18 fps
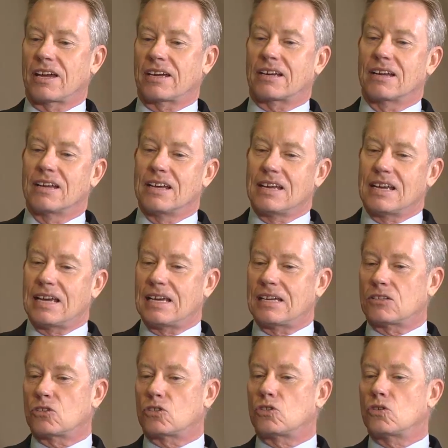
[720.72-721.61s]
like,
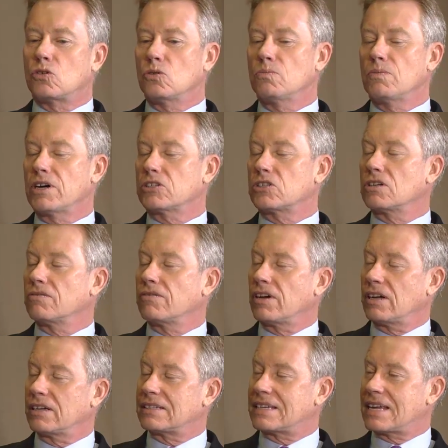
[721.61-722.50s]
it's too much of
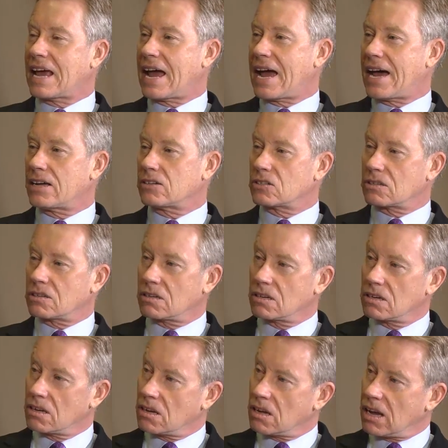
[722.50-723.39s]
a task,
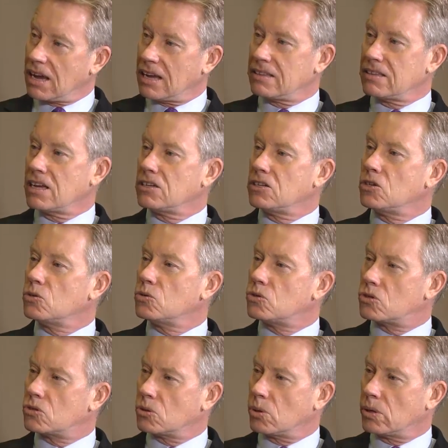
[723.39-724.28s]
and then you
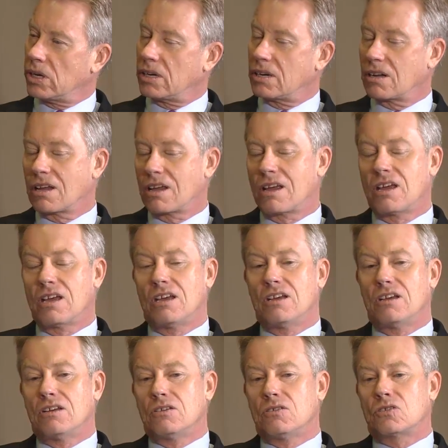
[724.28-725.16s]
do it.
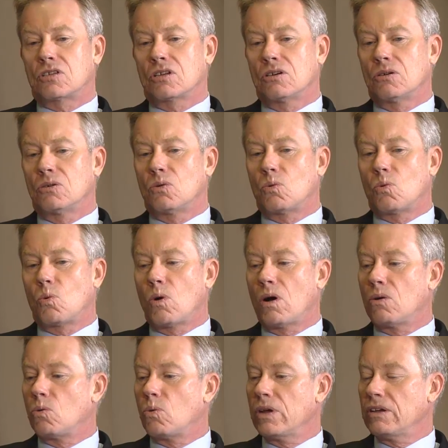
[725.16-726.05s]
So
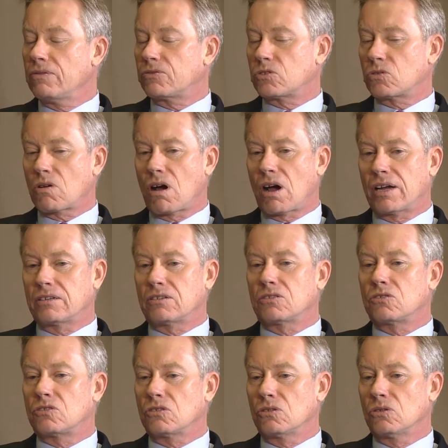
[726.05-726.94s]
what we've tried
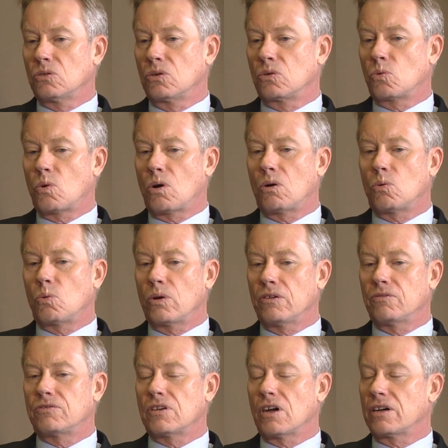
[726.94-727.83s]
to do and what
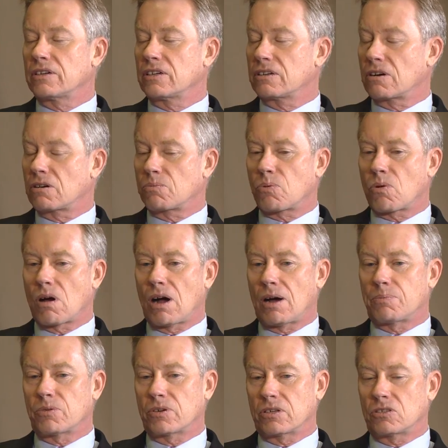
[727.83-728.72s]
we've done at our
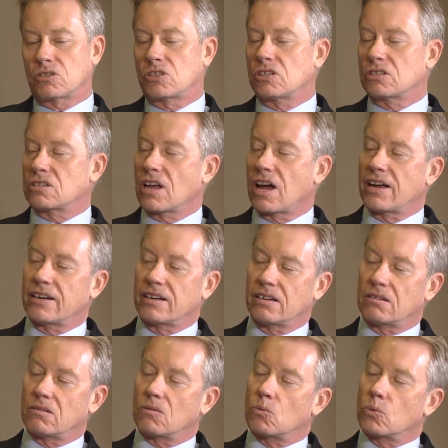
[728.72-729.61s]
properties, just on
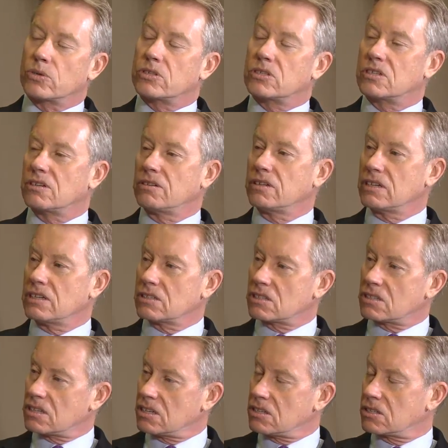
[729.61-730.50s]
a
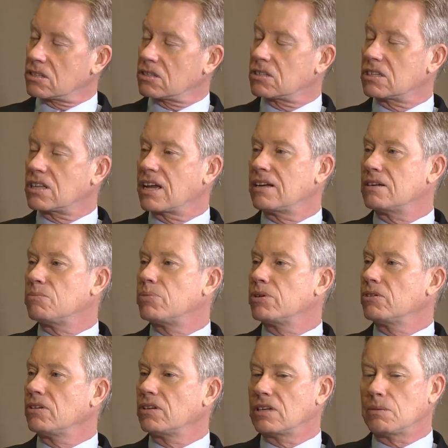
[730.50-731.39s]
resiliency,
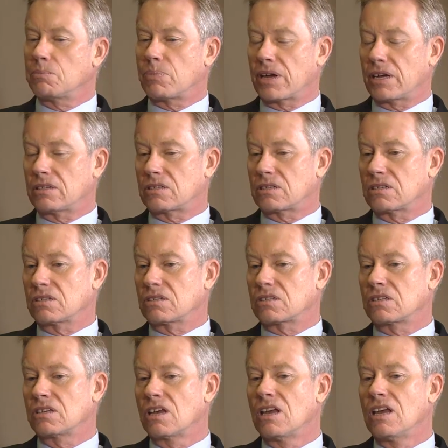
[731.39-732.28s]
sustainability
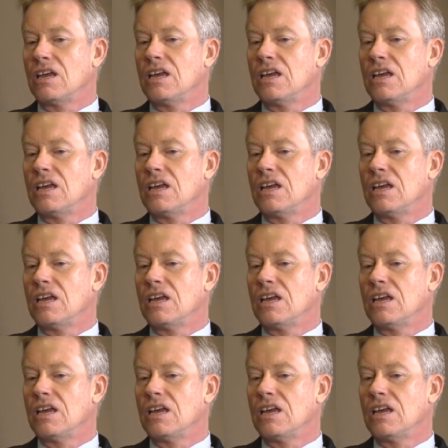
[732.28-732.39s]
basis,